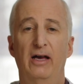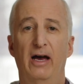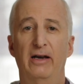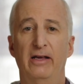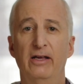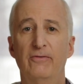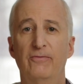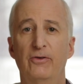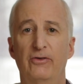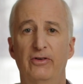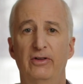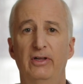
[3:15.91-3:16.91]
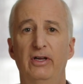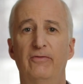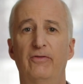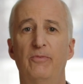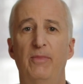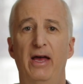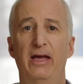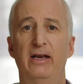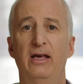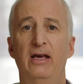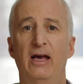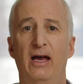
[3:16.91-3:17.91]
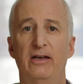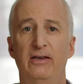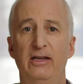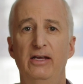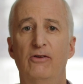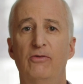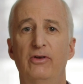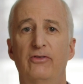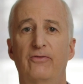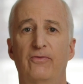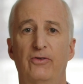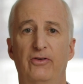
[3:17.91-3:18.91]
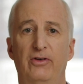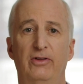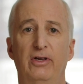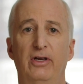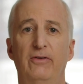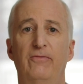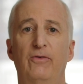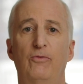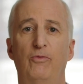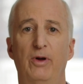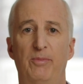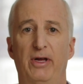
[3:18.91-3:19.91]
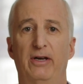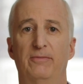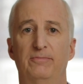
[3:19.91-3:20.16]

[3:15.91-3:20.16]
and infertility for men and decreased fertility for women.